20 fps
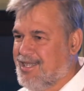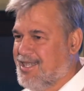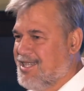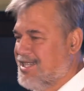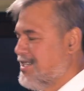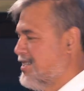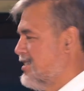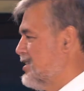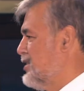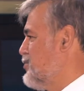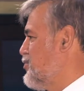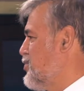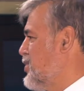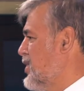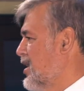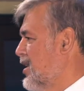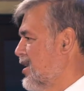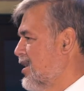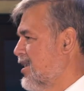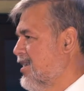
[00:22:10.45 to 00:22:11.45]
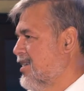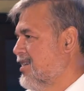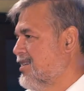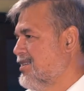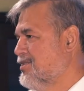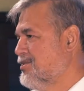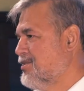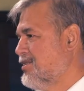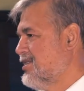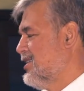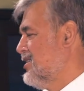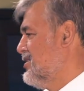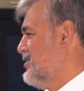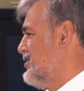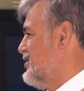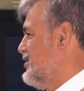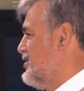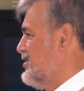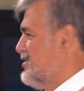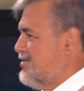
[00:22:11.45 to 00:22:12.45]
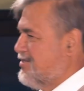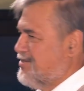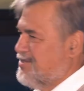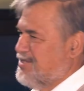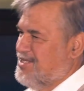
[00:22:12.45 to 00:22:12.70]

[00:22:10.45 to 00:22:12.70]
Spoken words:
And